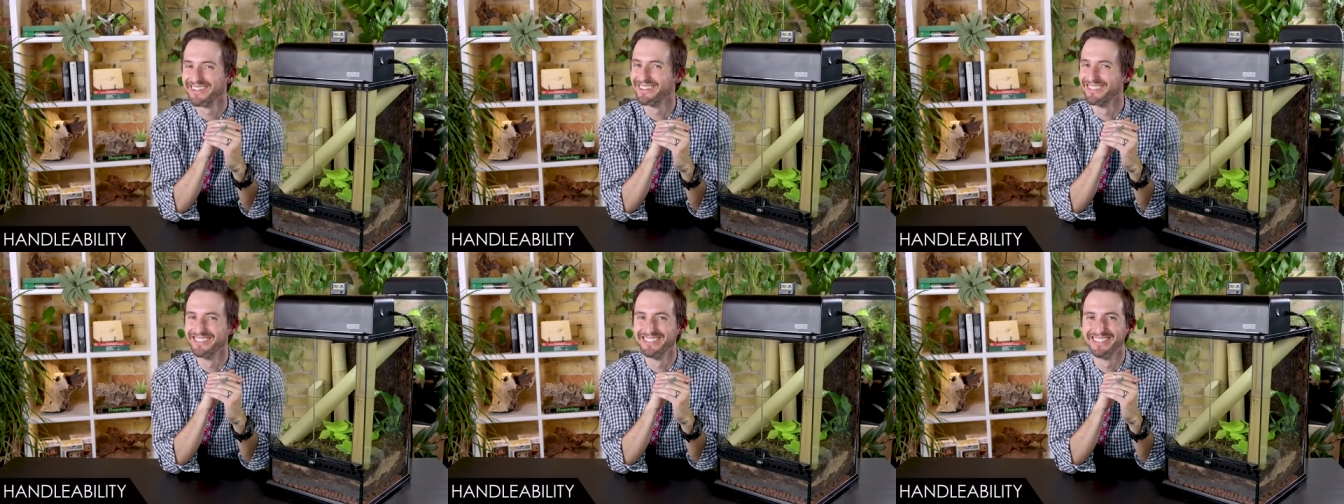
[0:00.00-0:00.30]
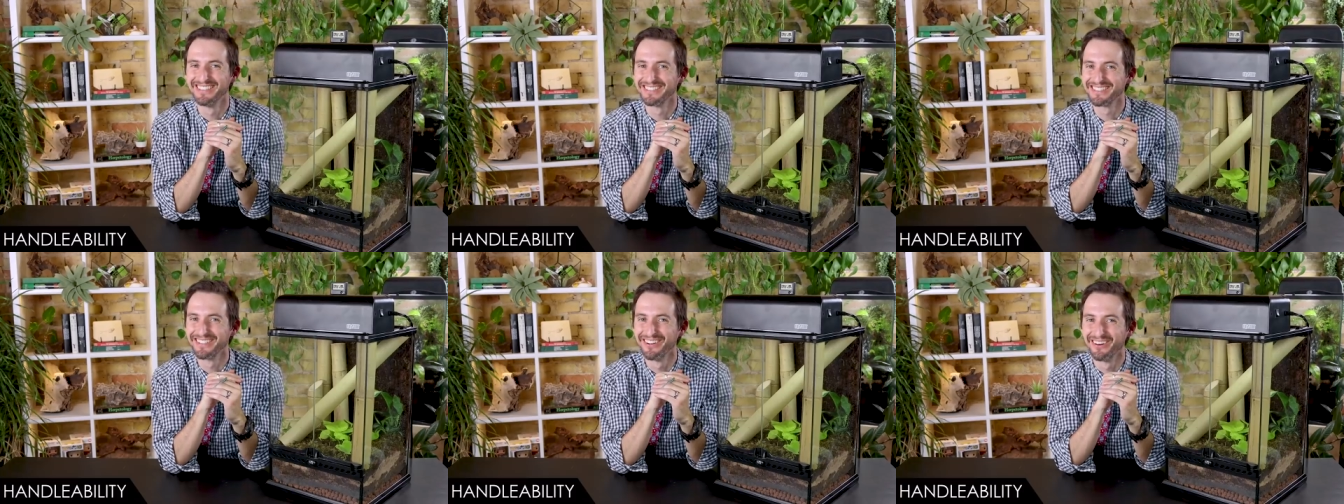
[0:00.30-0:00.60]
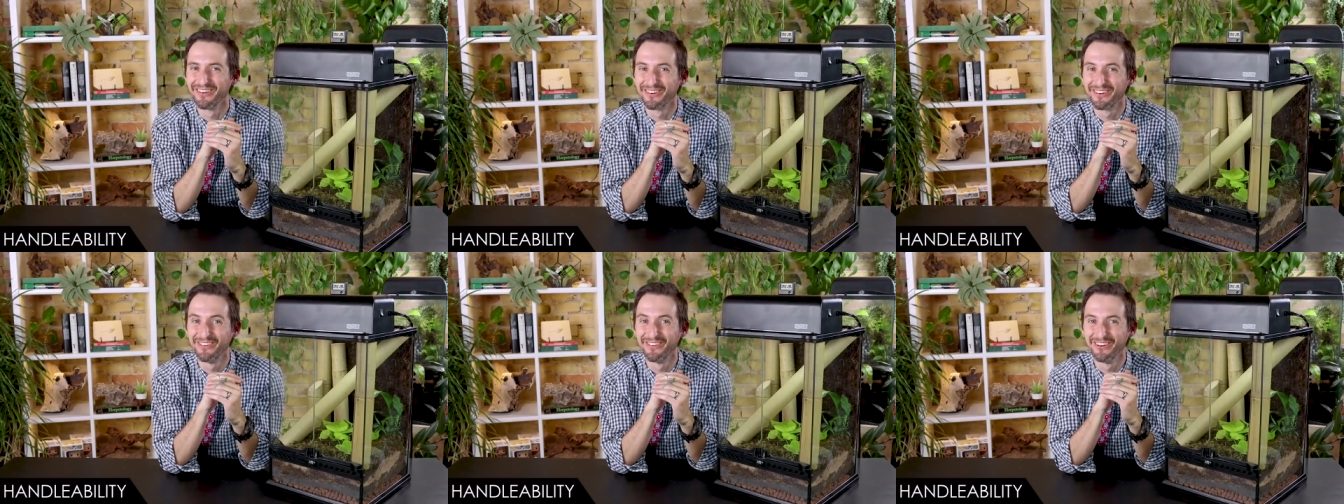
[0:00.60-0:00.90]
they're just
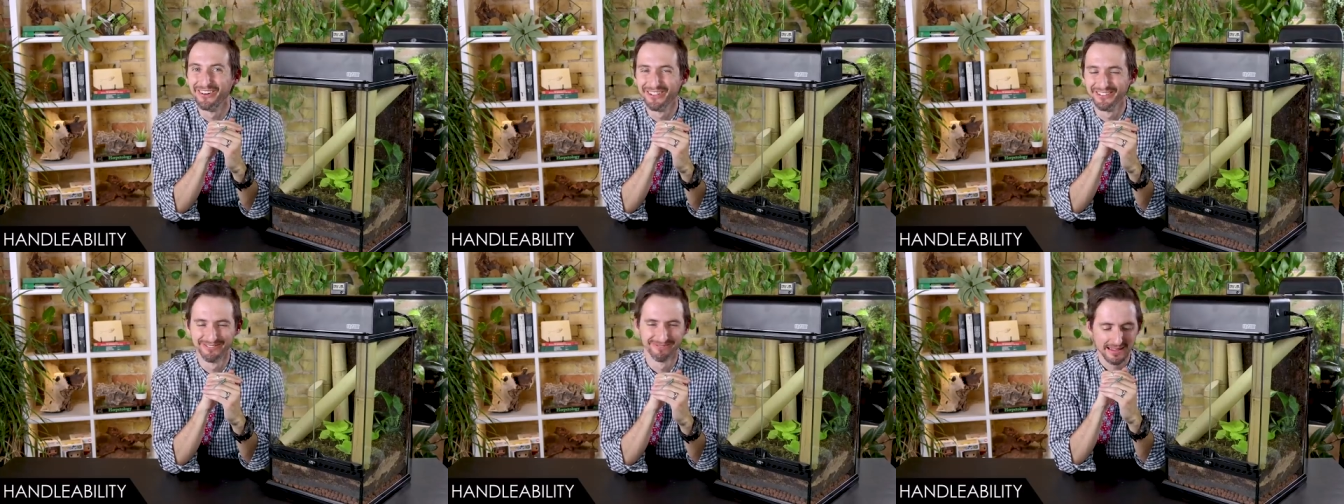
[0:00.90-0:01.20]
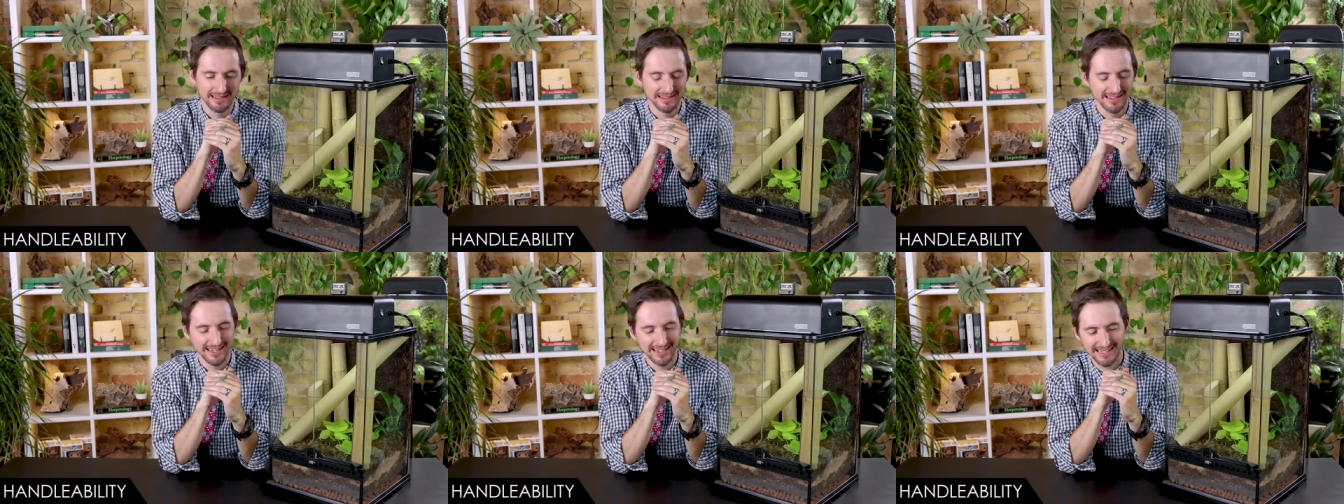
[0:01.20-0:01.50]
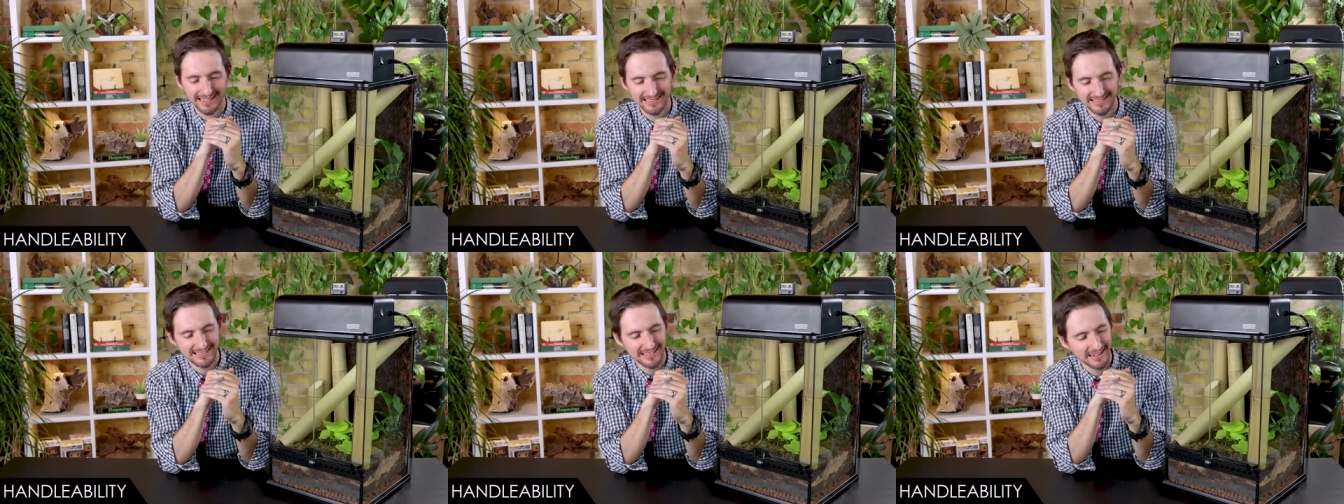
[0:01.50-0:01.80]
so cool.
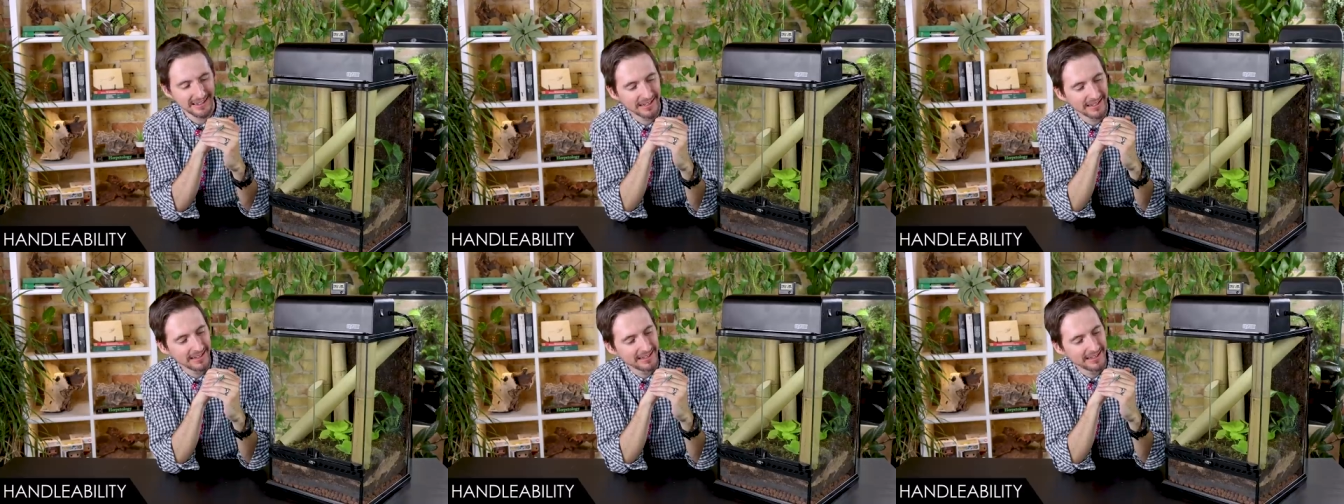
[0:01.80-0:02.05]
Like I said,